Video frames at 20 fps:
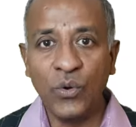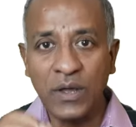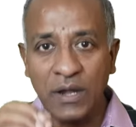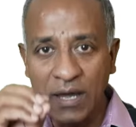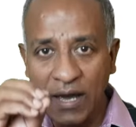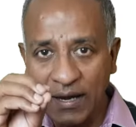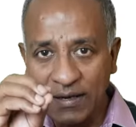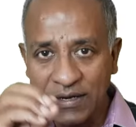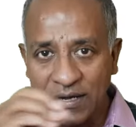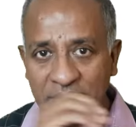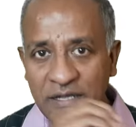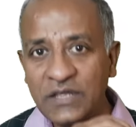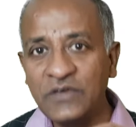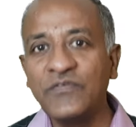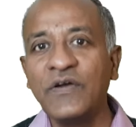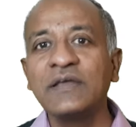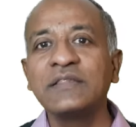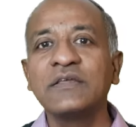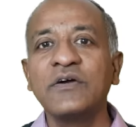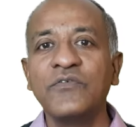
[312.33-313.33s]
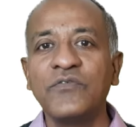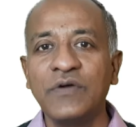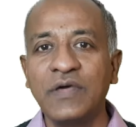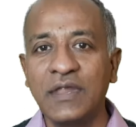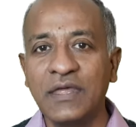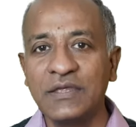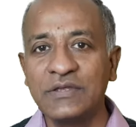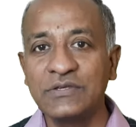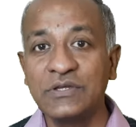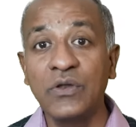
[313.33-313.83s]
or identifying the
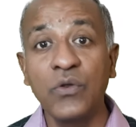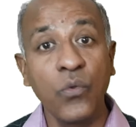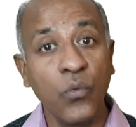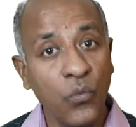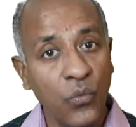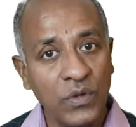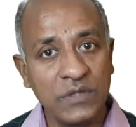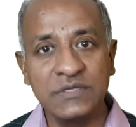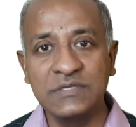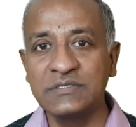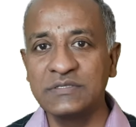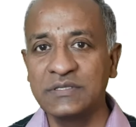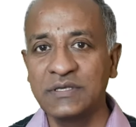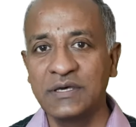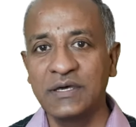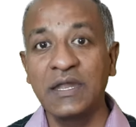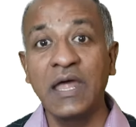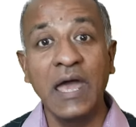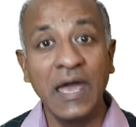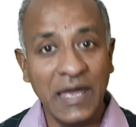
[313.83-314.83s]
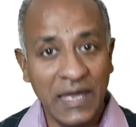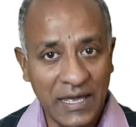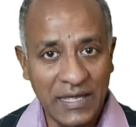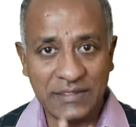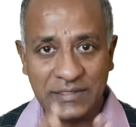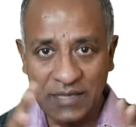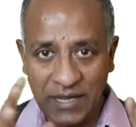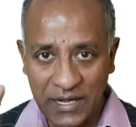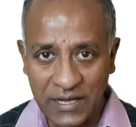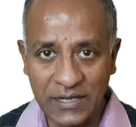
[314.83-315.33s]
variation which is there
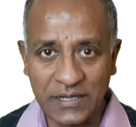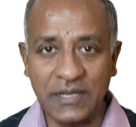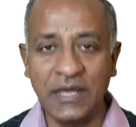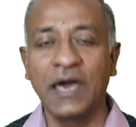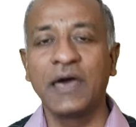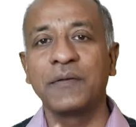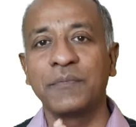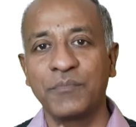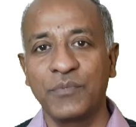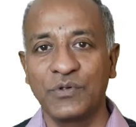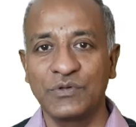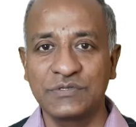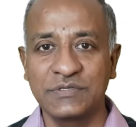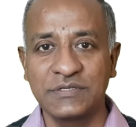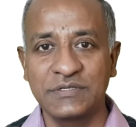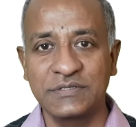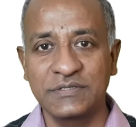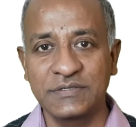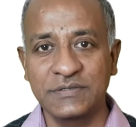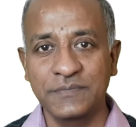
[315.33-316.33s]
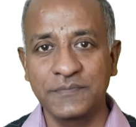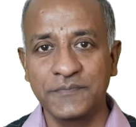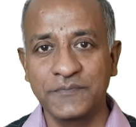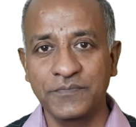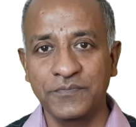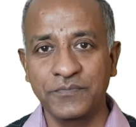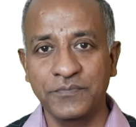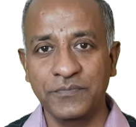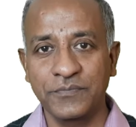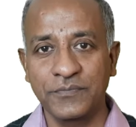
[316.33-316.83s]
in the entire process.
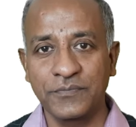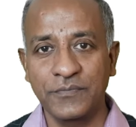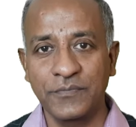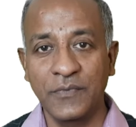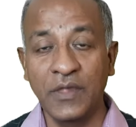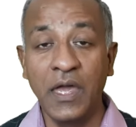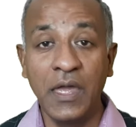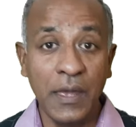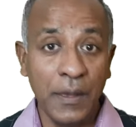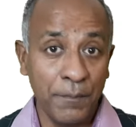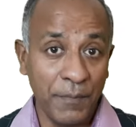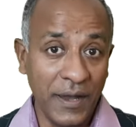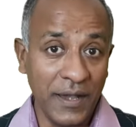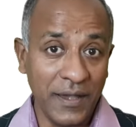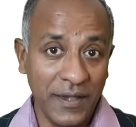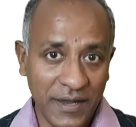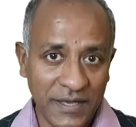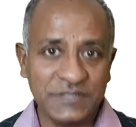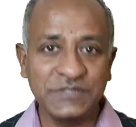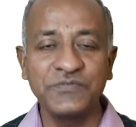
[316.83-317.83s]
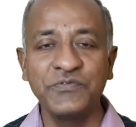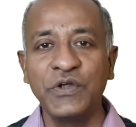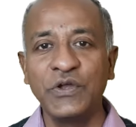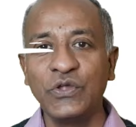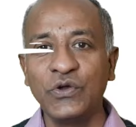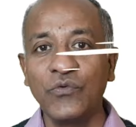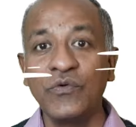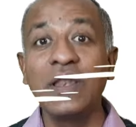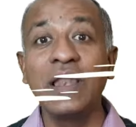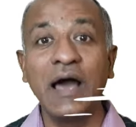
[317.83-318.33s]
My next
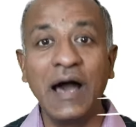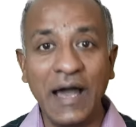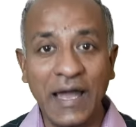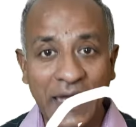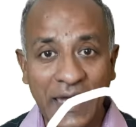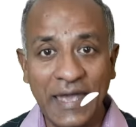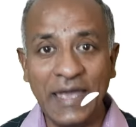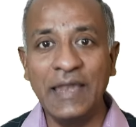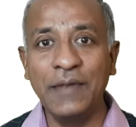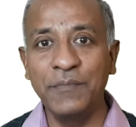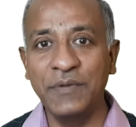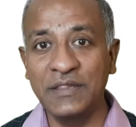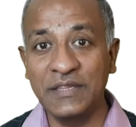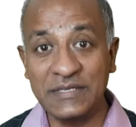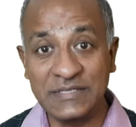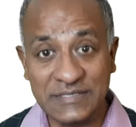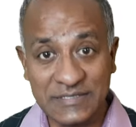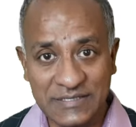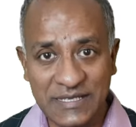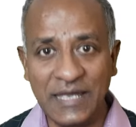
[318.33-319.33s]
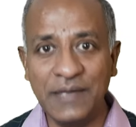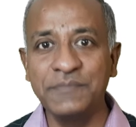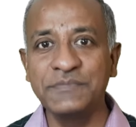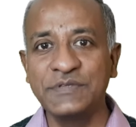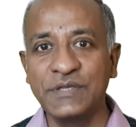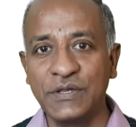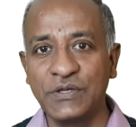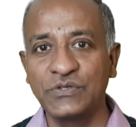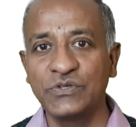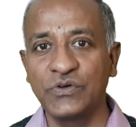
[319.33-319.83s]
video will again be in the same
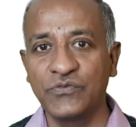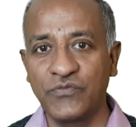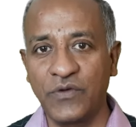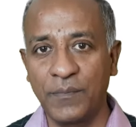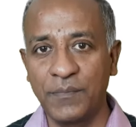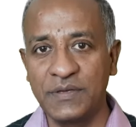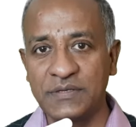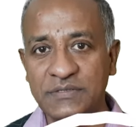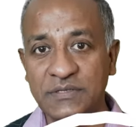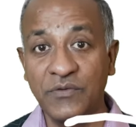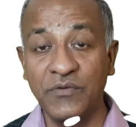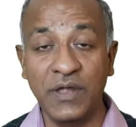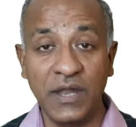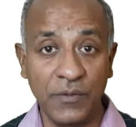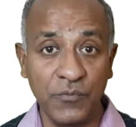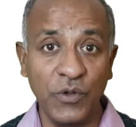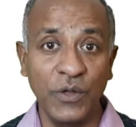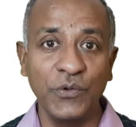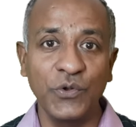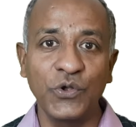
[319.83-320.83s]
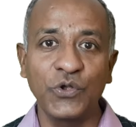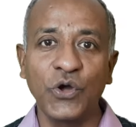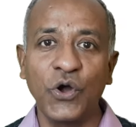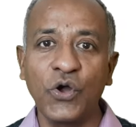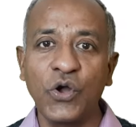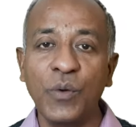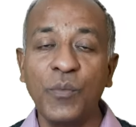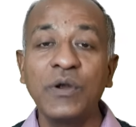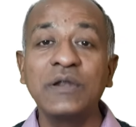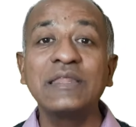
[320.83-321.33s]
series of MSA, where I'm going to
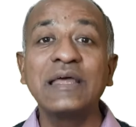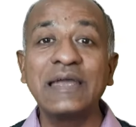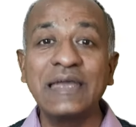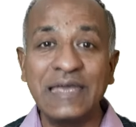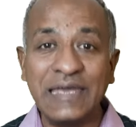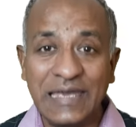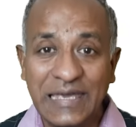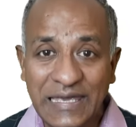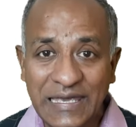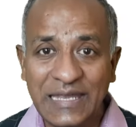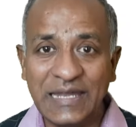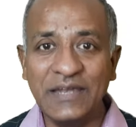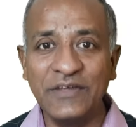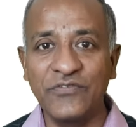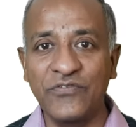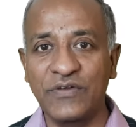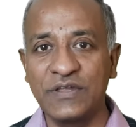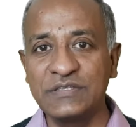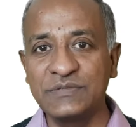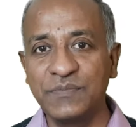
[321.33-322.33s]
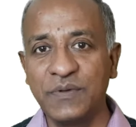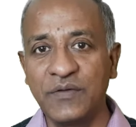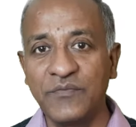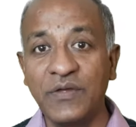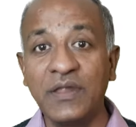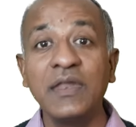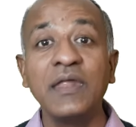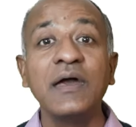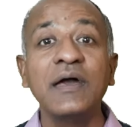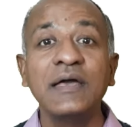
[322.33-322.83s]
talk about the key difference
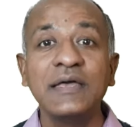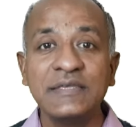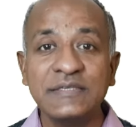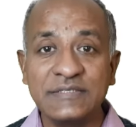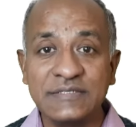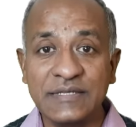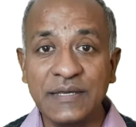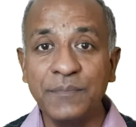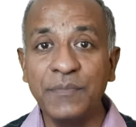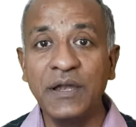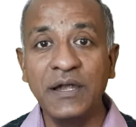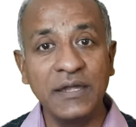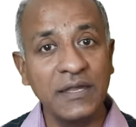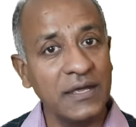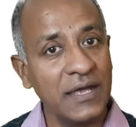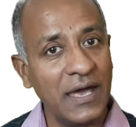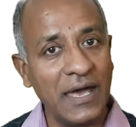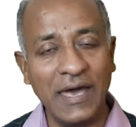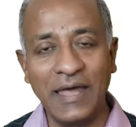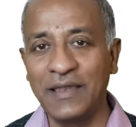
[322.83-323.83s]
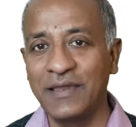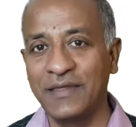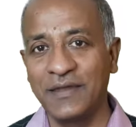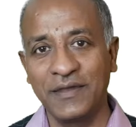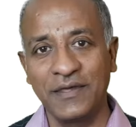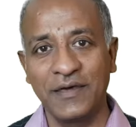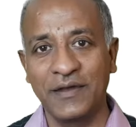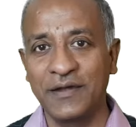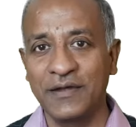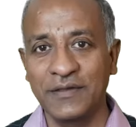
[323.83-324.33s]
between stability and
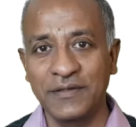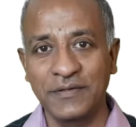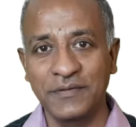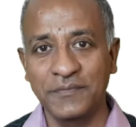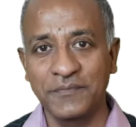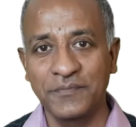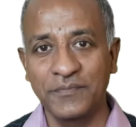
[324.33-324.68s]
linearity.